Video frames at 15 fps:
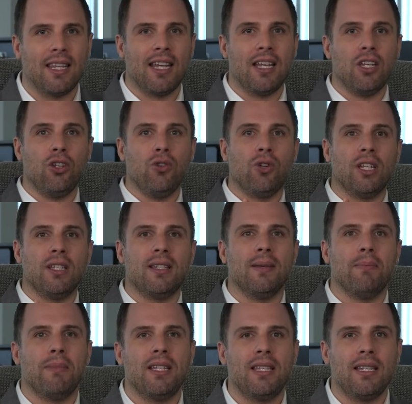then you can
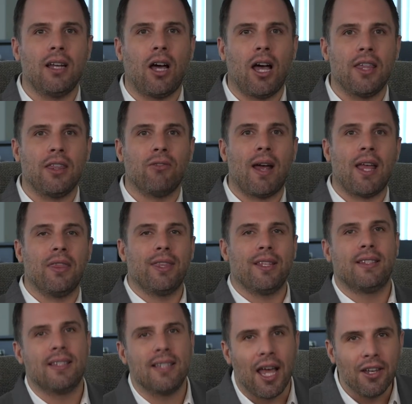submit it either at
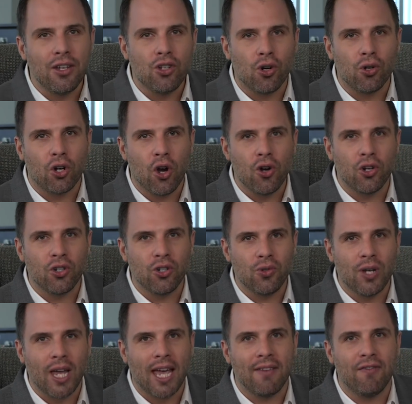
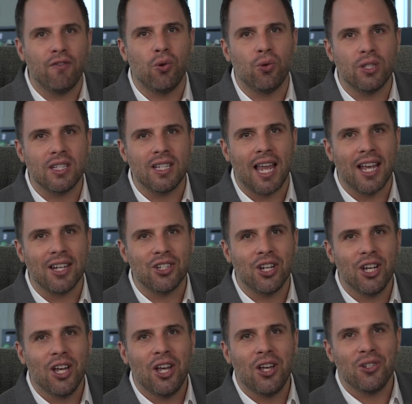thesun.co.uk forward slash
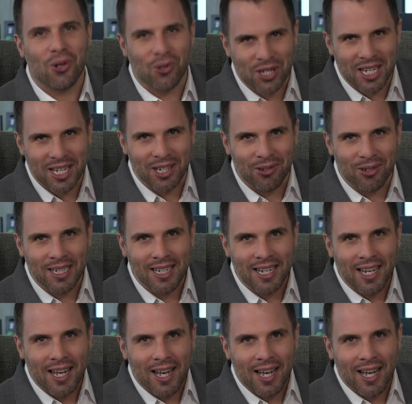Doctor Hilary